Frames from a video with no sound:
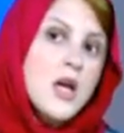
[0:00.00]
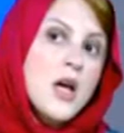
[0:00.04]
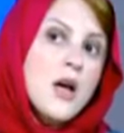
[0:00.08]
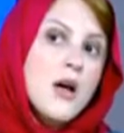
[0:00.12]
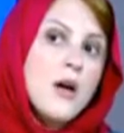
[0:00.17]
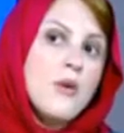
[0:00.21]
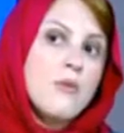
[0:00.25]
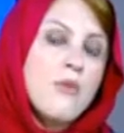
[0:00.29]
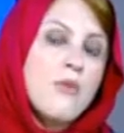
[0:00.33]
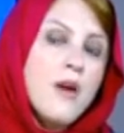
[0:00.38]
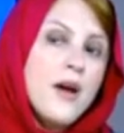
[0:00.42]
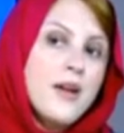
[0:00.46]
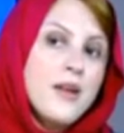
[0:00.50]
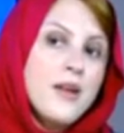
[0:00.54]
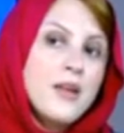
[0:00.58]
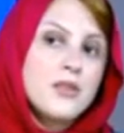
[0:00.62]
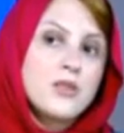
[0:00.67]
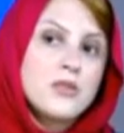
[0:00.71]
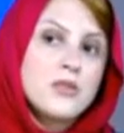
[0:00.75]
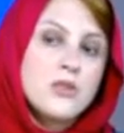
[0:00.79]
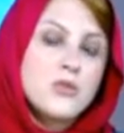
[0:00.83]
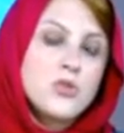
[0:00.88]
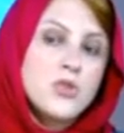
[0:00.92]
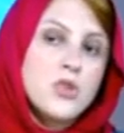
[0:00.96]
writing
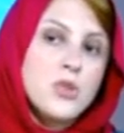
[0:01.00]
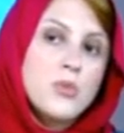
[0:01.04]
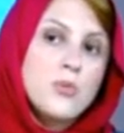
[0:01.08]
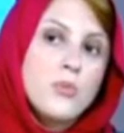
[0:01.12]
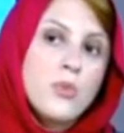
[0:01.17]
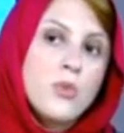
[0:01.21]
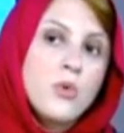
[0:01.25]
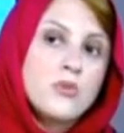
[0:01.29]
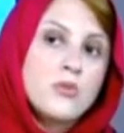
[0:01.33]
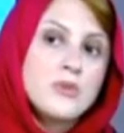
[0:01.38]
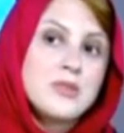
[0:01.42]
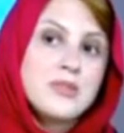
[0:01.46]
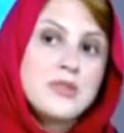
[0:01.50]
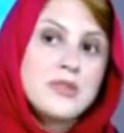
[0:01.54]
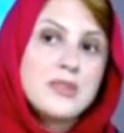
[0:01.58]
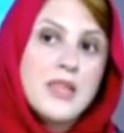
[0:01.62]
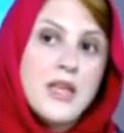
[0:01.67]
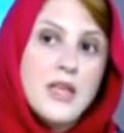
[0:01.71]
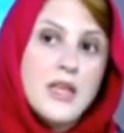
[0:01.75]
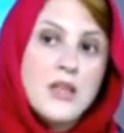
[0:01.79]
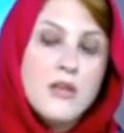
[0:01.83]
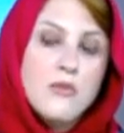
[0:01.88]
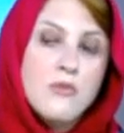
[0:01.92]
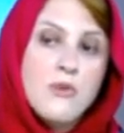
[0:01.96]
is such an important
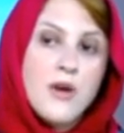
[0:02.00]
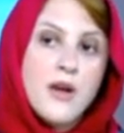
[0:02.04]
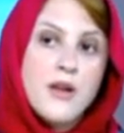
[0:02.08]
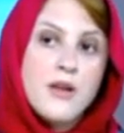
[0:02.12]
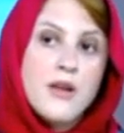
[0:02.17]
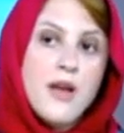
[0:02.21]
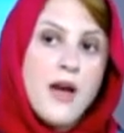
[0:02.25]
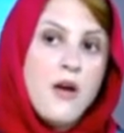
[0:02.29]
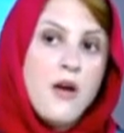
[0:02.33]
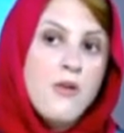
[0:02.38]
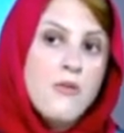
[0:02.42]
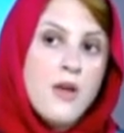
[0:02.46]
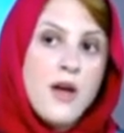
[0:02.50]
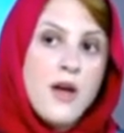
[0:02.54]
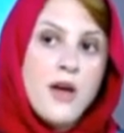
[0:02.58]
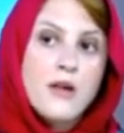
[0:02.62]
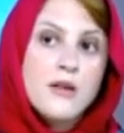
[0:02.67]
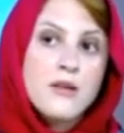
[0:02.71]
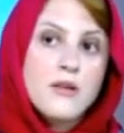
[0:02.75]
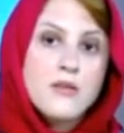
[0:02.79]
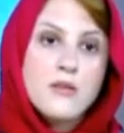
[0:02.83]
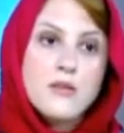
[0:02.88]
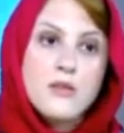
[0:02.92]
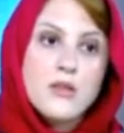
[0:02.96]
skill right now
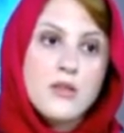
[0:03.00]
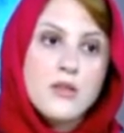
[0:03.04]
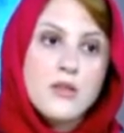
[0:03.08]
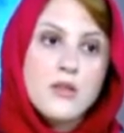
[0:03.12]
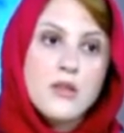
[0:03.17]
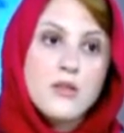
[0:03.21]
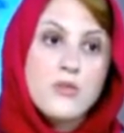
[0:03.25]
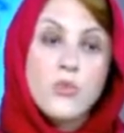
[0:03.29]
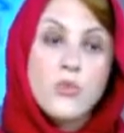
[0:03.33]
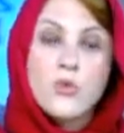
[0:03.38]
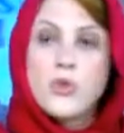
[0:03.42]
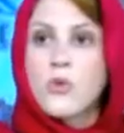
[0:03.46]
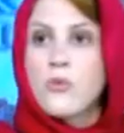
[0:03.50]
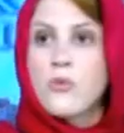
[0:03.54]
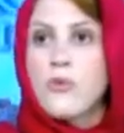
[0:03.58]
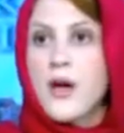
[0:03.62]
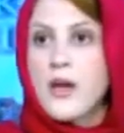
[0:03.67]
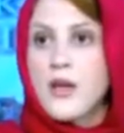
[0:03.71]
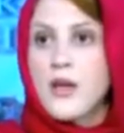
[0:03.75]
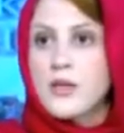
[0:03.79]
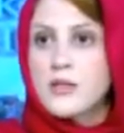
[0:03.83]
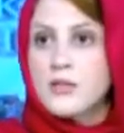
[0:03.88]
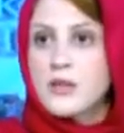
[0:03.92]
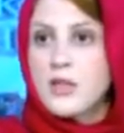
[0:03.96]
that when you're
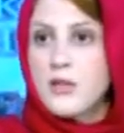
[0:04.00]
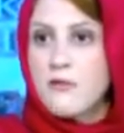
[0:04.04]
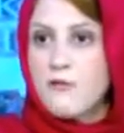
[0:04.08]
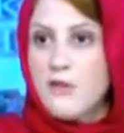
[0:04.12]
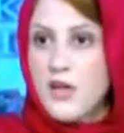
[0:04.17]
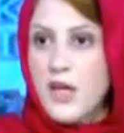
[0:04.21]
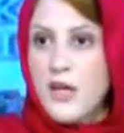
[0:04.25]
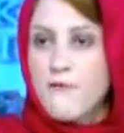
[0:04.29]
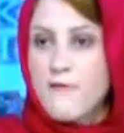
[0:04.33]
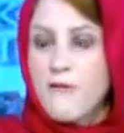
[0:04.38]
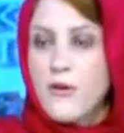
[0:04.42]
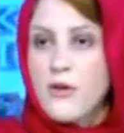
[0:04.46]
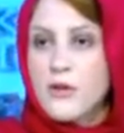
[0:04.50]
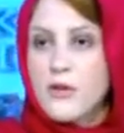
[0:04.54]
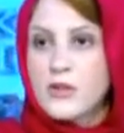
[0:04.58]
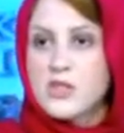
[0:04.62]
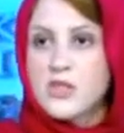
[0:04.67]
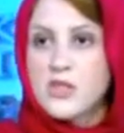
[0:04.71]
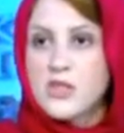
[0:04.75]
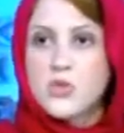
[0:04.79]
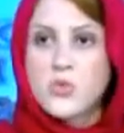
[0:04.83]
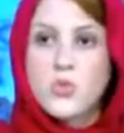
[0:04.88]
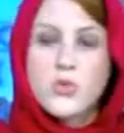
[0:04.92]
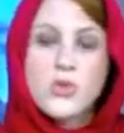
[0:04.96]
writing a CV, for
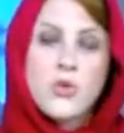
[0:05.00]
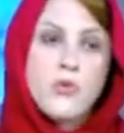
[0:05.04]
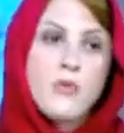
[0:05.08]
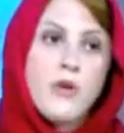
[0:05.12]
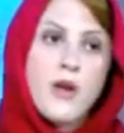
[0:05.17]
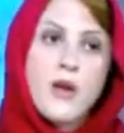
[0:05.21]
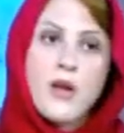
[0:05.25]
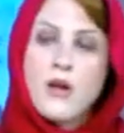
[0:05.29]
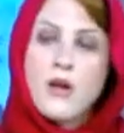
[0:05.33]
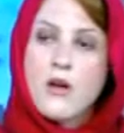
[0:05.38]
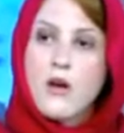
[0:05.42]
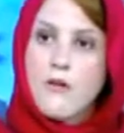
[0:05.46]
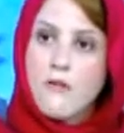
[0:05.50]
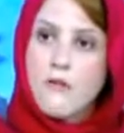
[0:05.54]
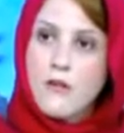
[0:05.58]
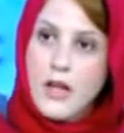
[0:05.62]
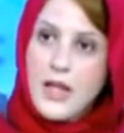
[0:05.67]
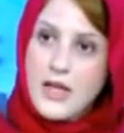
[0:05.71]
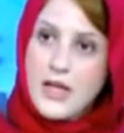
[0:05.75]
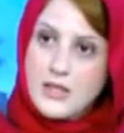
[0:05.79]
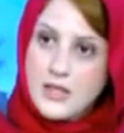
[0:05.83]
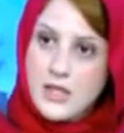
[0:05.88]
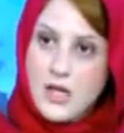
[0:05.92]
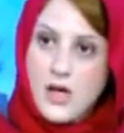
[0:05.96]
instance, when you're writing a cover
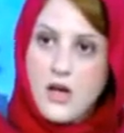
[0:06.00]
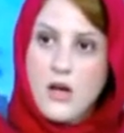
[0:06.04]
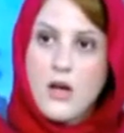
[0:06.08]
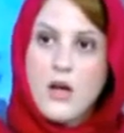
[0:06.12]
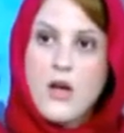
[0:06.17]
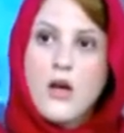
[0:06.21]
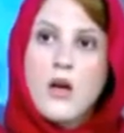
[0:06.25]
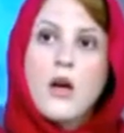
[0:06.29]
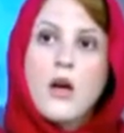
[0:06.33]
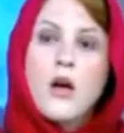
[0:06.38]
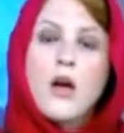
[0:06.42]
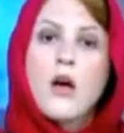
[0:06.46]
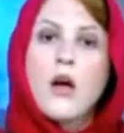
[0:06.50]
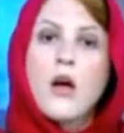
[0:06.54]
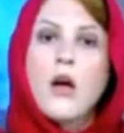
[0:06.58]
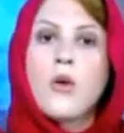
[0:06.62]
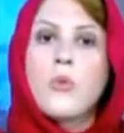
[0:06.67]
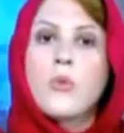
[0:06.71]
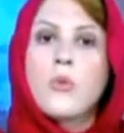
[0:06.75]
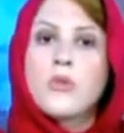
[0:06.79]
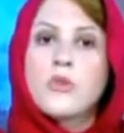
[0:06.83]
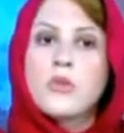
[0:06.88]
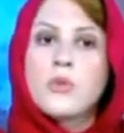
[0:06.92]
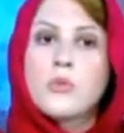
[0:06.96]
letter,
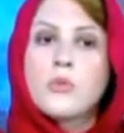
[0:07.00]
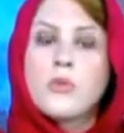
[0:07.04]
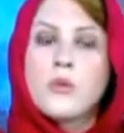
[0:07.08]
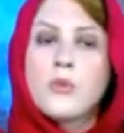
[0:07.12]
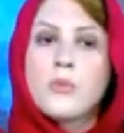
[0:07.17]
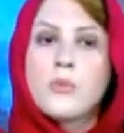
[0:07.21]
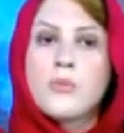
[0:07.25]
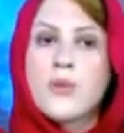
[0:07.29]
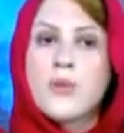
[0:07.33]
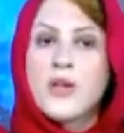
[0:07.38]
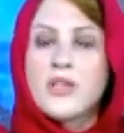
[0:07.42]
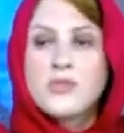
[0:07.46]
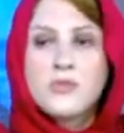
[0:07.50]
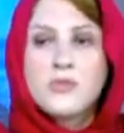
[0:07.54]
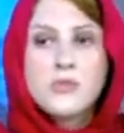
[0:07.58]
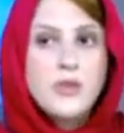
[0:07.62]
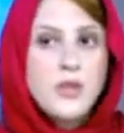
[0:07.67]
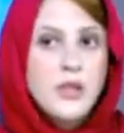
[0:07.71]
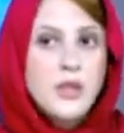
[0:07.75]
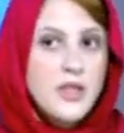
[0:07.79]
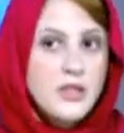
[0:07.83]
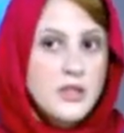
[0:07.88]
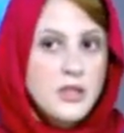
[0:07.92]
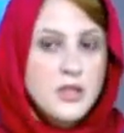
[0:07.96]
when you press
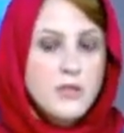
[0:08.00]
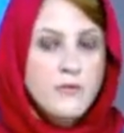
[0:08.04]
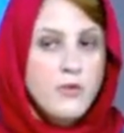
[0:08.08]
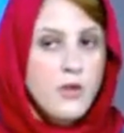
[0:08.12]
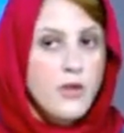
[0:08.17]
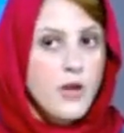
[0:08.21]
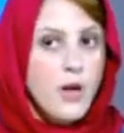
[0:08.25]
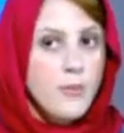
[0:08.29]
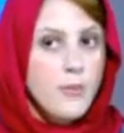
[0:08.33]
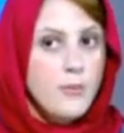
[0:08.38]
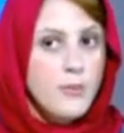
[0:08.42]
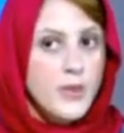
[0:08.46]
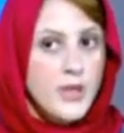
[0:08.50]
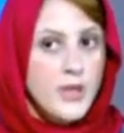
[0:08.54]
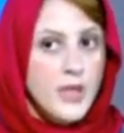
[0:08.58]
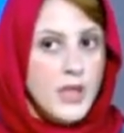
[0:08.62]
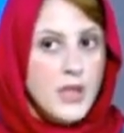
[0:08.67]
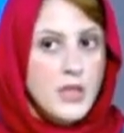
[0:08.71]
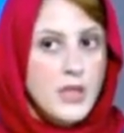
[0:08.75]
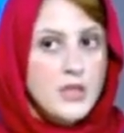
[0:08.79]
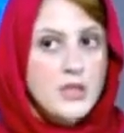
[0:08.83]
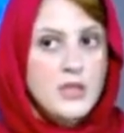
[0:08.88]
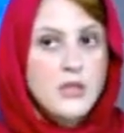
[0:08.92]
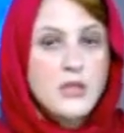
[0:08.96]
releases for
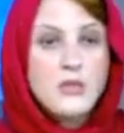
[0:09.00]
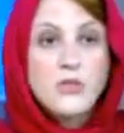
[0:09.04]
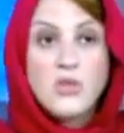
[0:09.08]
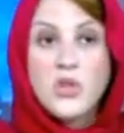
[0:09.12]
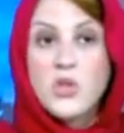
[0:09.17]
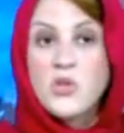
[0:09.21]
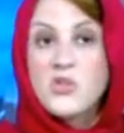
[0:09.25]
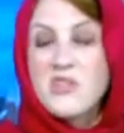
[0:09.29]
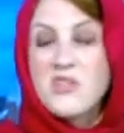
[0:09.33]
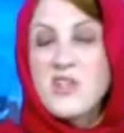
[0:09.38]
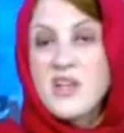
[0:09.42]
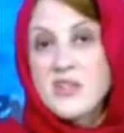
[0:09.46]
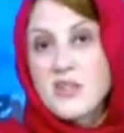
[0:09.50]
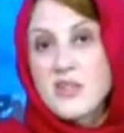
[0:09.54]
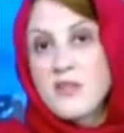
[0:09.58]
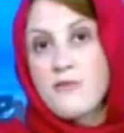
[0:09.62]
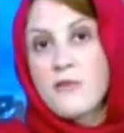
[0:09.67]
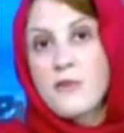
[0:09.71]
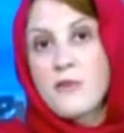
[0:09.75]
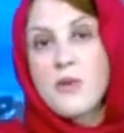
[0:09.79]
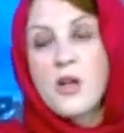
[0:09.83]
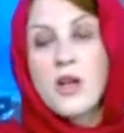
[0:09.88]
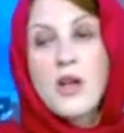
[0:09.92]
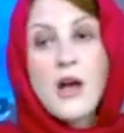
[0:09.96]
companies, newsletter
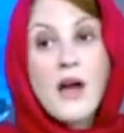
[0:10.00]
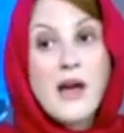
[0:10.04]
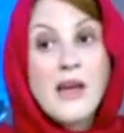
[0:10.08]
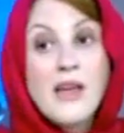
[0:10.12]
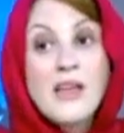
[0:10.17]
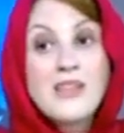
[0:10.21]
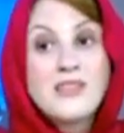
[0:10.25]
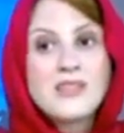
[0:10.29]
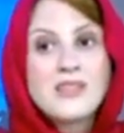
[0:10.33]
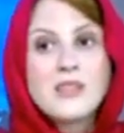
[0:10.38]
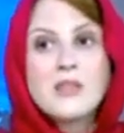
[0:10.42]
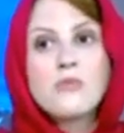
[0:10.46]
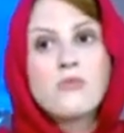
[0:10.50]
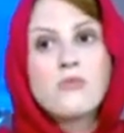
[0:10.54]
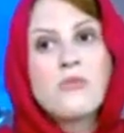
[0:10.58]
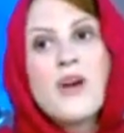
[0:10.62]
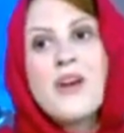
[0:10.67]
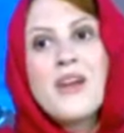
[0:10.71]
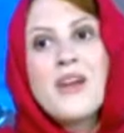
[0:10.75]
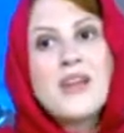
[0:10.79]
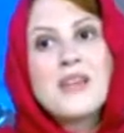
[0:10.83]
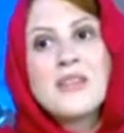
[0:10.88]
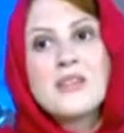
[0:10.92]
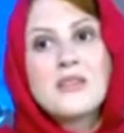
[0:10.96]
for clients,
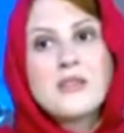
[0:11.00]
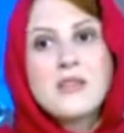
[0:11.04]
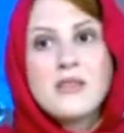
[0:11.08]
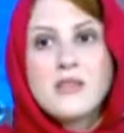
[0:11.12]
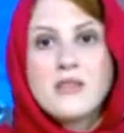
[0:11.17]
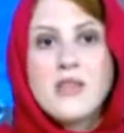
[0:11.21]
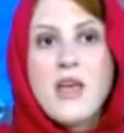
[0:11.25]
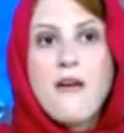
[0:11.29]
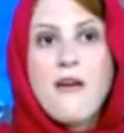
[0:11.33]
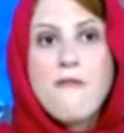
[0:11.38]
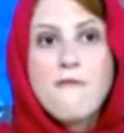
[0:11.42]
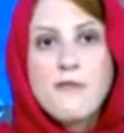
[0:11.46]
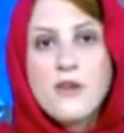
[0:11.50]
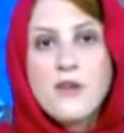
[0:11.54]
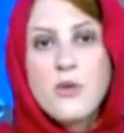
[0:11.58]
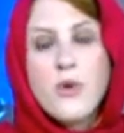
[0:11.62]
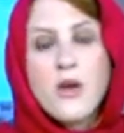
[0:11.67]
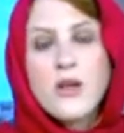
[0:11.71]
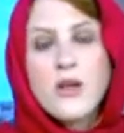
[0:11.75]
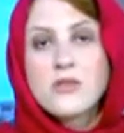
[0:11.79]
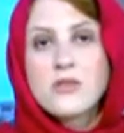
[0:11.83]
writing is everywhere.